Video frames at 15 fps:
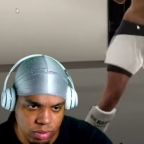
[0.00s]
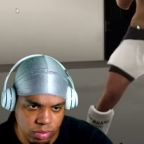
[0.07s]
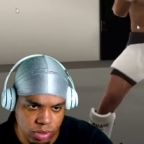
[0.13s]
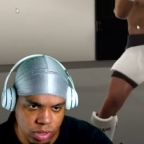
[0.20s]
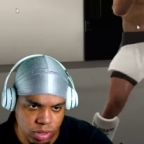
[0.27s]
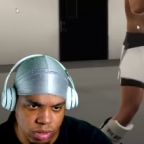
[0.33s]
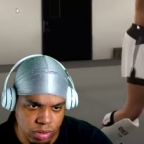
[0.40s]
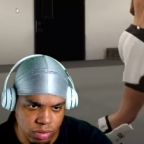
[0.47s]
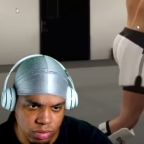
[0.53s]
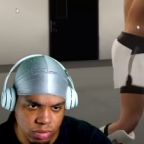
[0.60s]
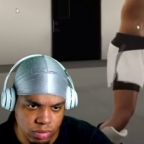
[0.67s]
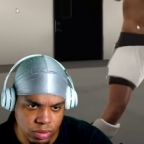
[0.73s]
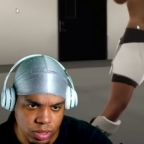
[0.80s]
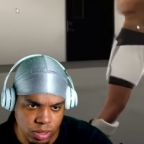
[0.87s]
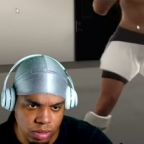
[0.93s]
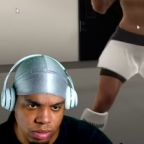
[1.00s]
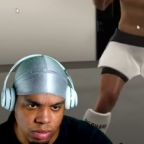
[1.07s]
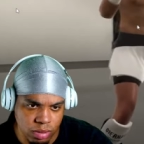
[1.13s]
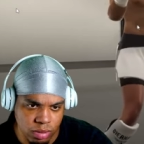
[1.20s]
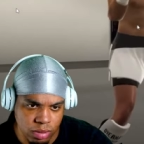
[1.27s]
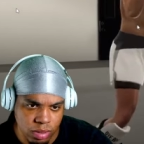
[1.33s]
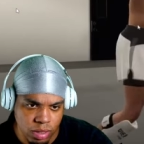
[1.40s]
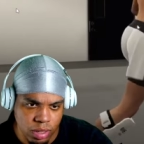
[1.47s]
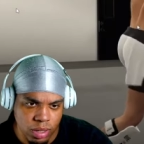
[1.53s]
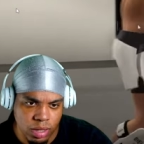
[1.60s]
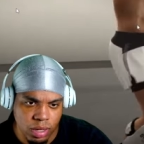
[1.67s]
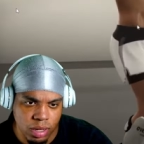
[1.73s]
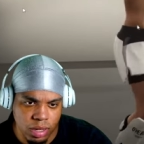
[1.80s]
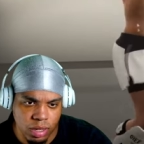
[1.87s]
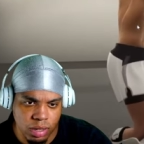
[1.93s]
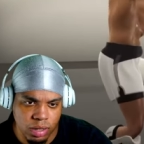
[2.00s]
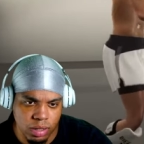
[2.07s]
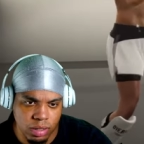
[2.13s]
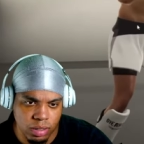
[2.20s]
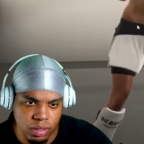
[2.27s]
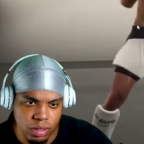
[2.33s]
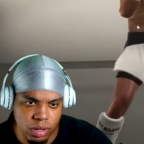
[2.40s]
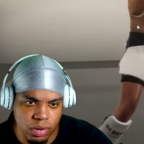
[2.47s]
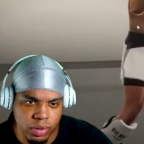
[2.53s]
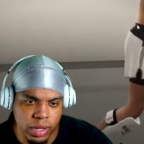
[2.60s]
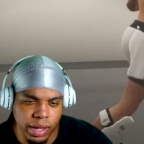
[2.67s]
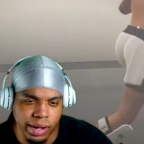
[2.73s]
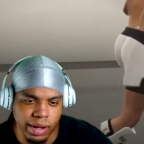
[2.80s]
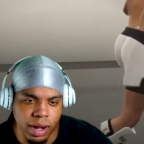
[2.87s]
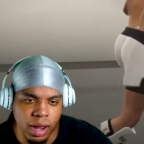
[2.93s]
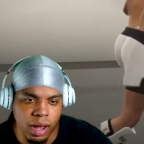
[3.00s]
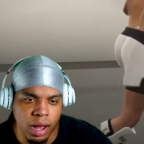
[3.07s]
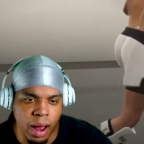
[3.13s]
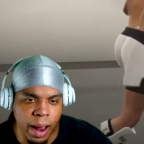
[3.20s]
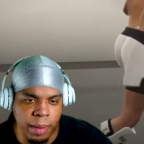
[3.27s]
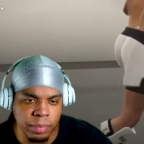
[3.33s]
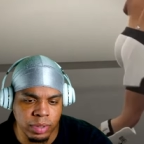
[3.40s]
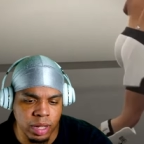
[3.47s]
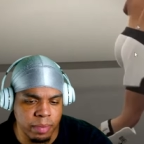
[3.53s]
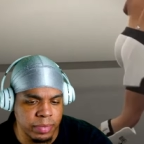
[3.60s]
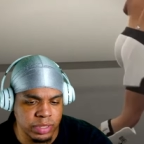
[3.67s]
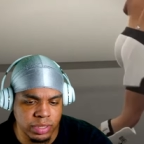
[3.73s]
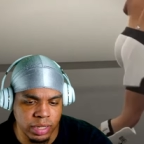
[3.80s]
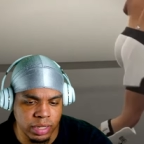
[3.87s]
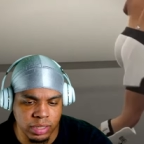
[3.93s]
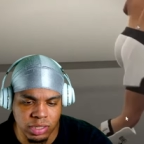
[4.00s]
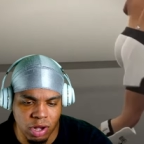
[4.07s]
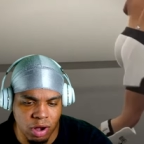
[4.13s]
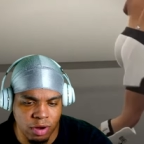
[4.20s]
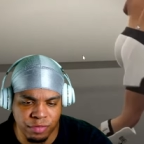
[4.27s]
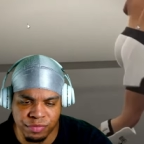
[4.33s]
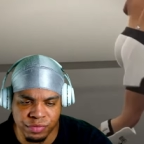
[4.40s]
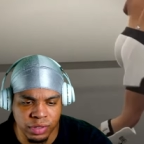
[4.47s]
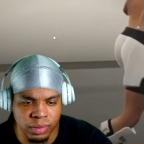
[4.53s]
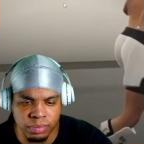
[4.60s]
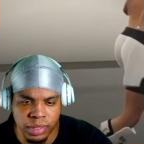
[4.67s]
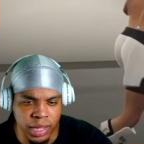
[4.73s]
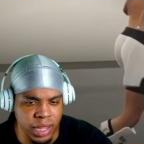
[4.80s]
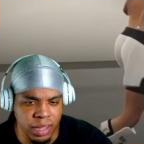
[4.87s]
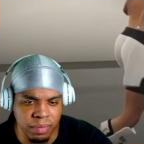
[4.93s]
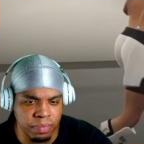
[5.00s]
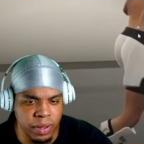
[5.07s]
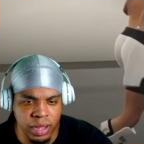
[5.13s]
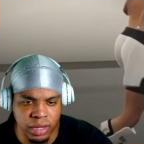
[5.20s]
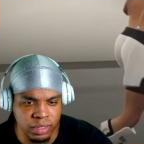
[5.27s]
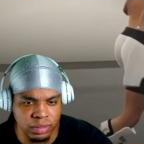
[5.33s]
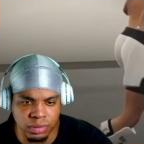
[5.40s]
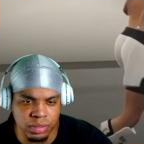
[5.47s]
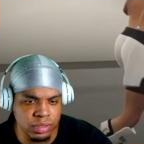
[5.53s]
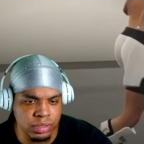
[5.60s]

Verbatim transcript: Okay, okay. Okay, now I'm, I'm gonna say this off rip. The impact